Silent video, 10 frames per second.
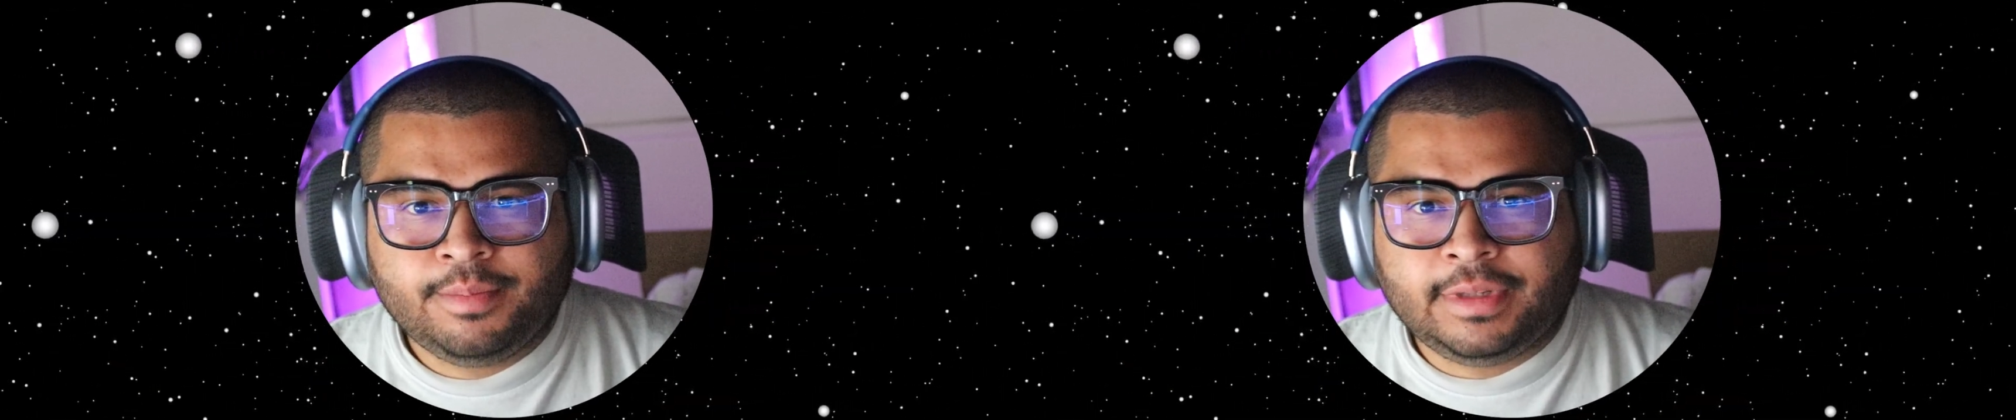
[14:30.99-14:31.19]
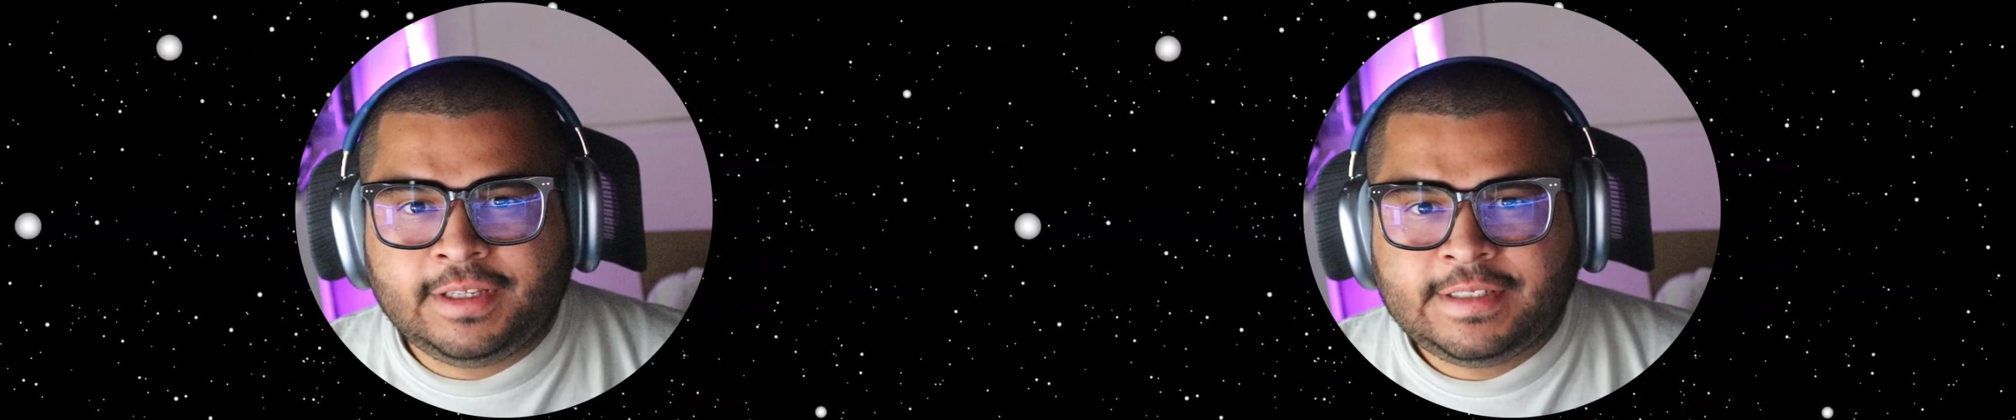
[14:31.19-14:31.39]

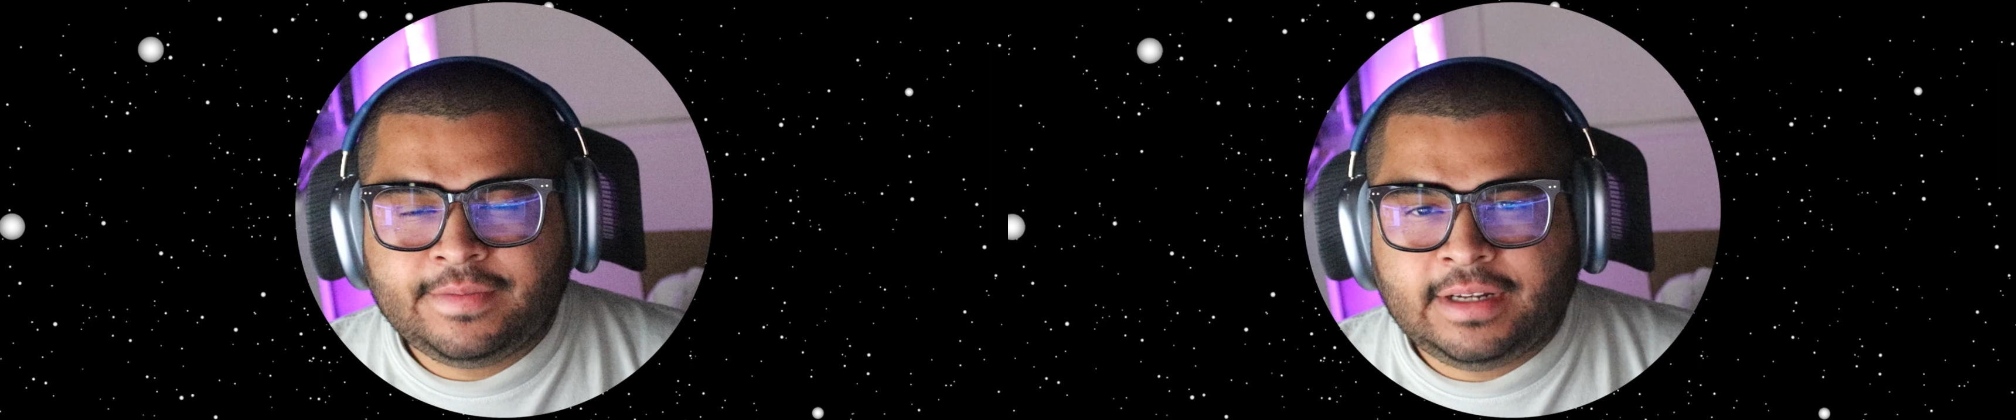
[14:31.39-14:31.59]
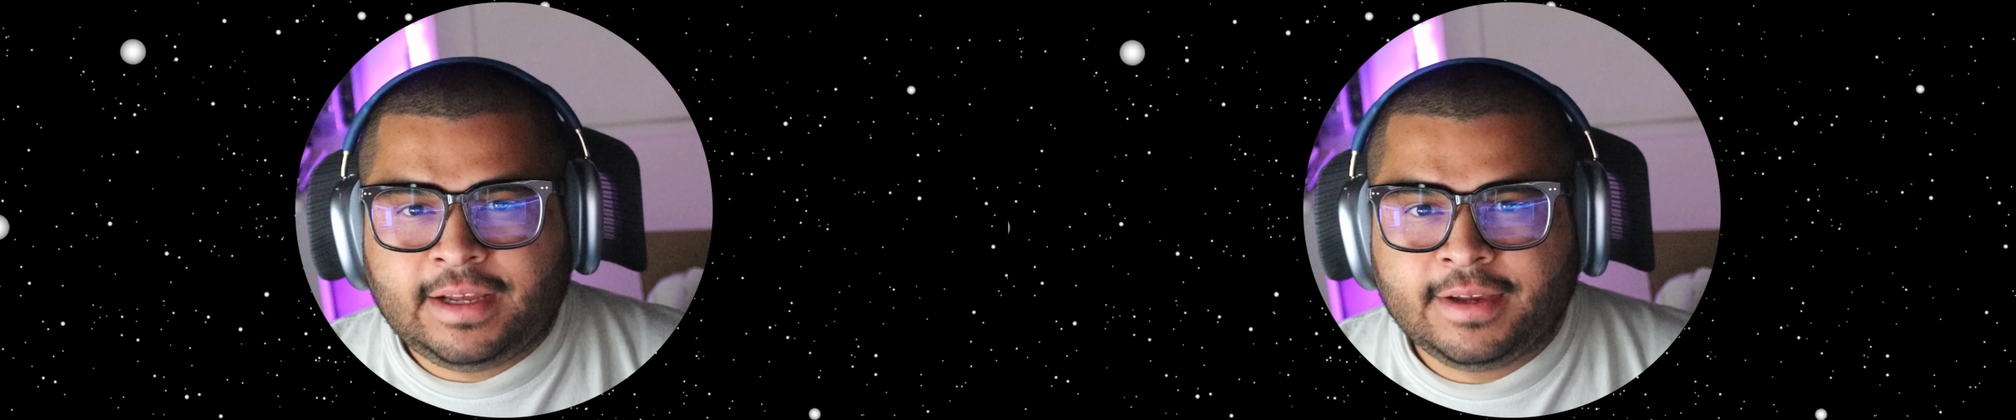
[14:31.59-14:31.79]
please leave a
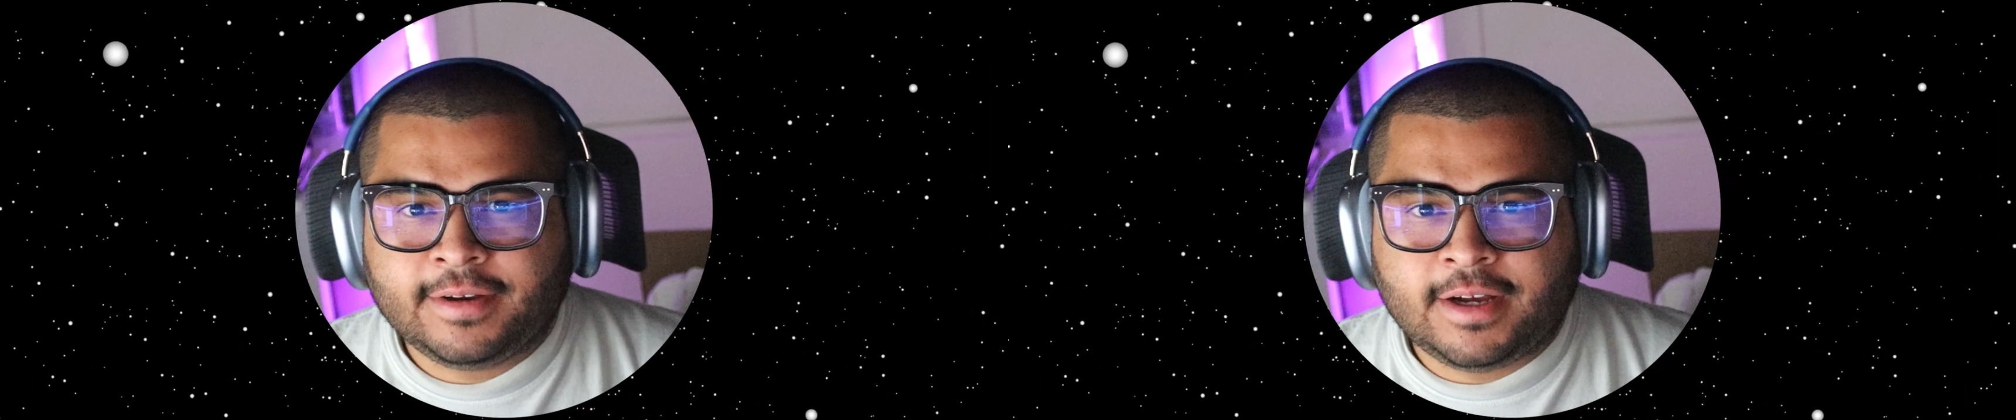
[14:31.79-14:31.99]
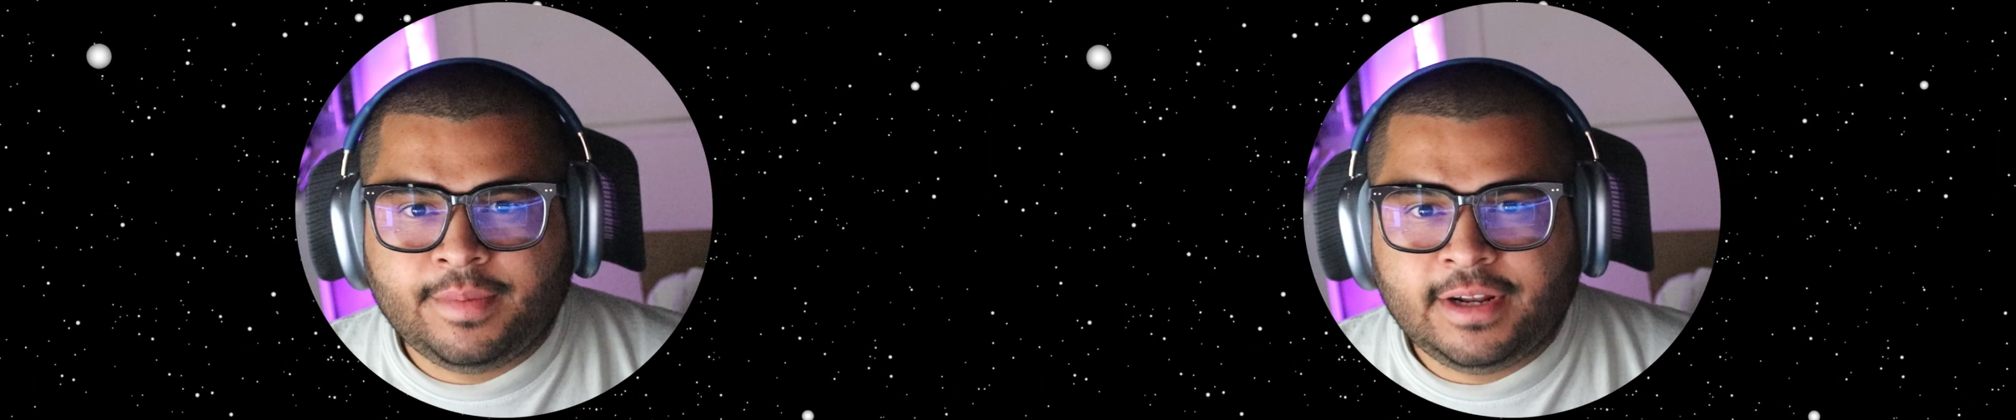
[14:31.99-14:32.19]
like,
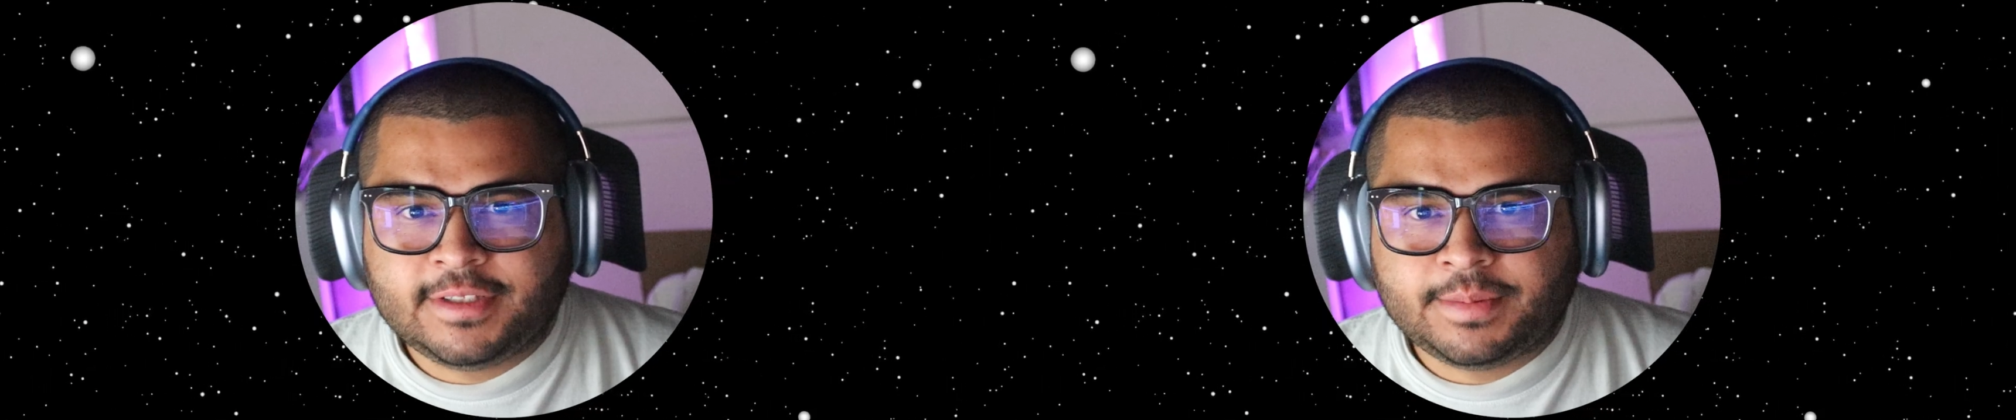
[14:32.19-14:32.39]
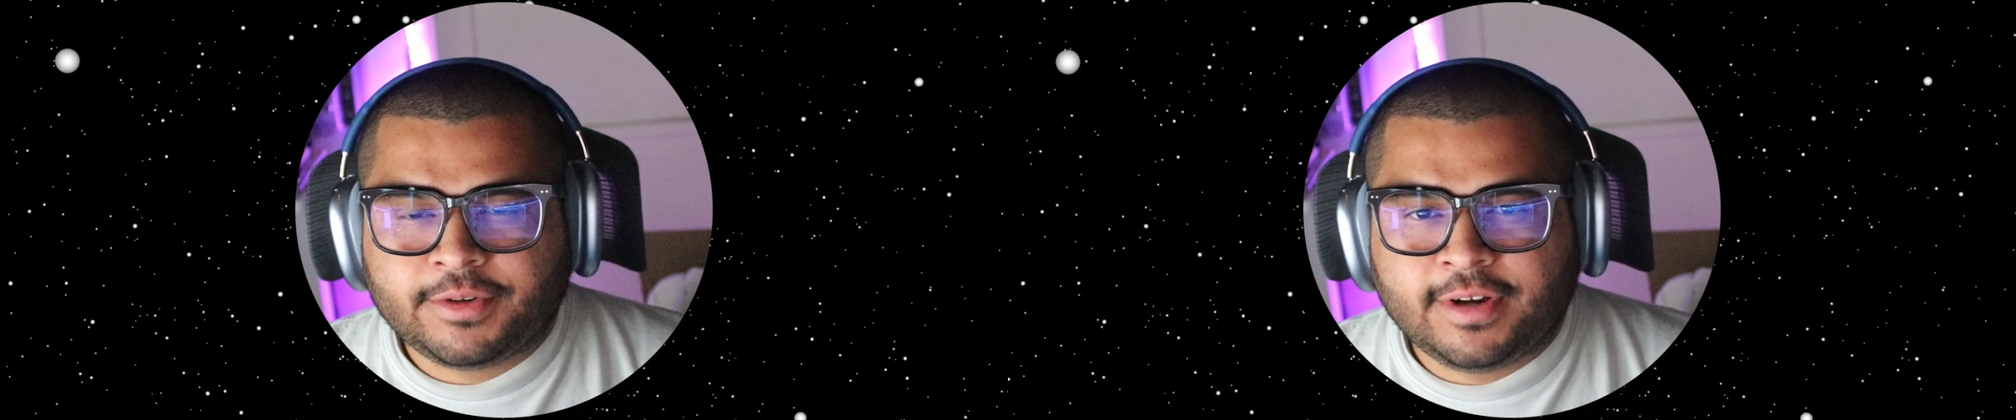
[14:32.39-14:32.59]
comment, and
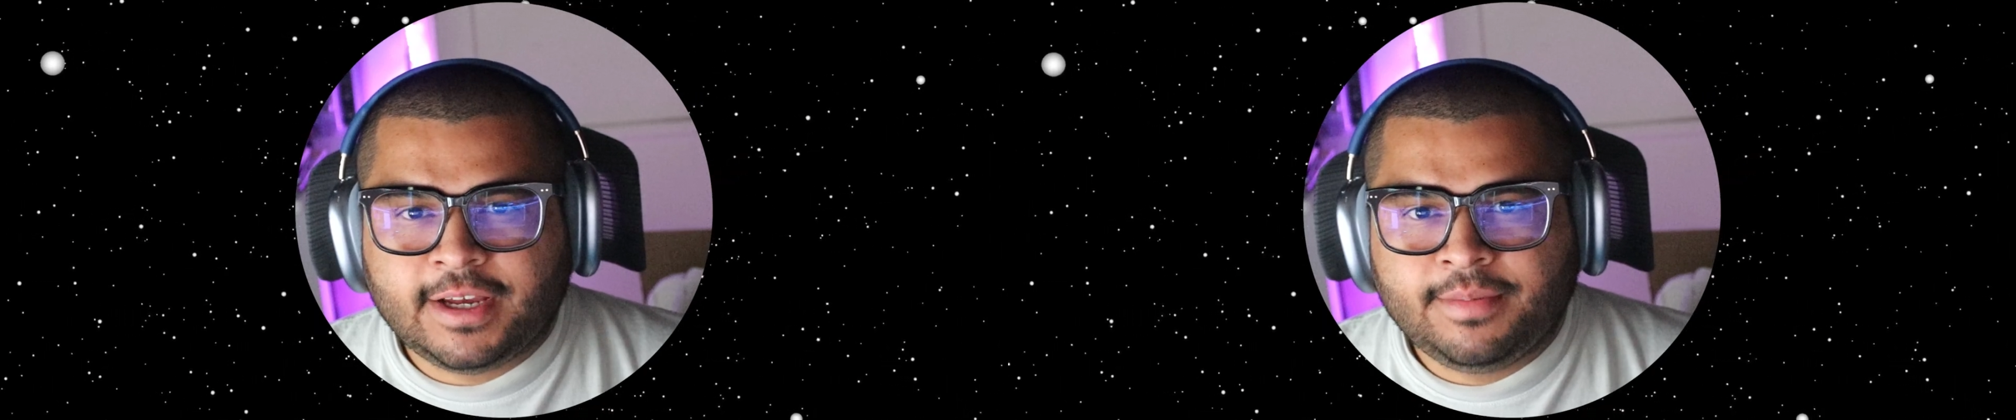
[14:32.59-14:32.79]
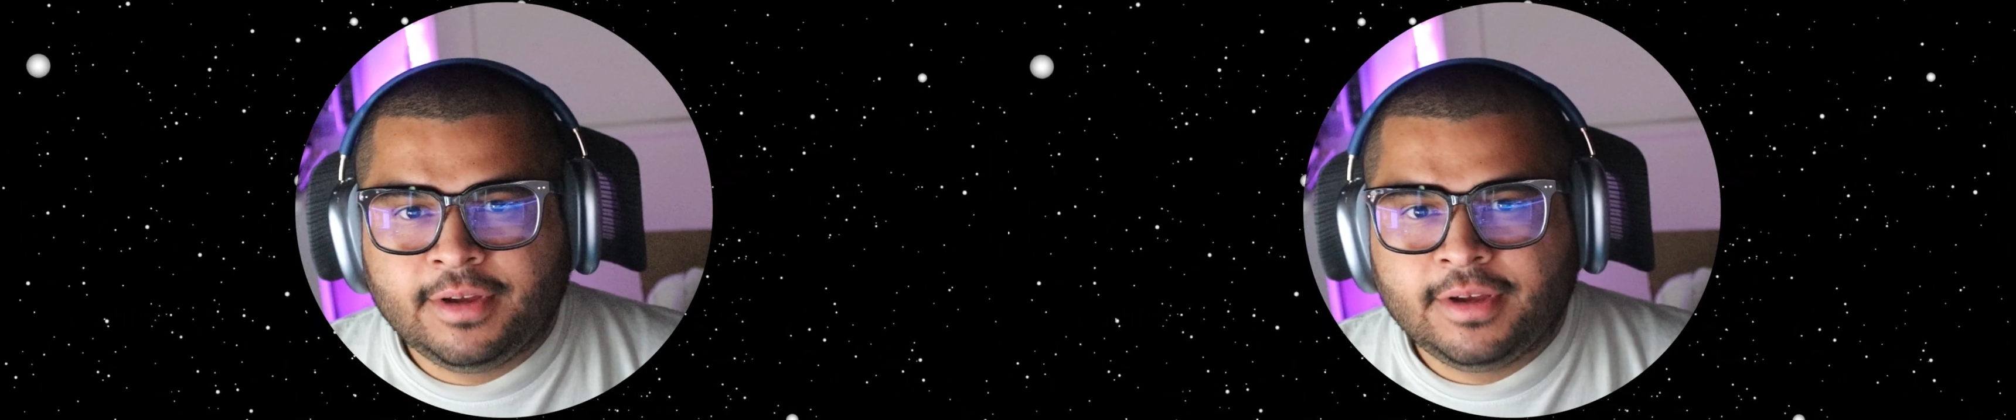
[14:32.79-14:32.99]
subscribe.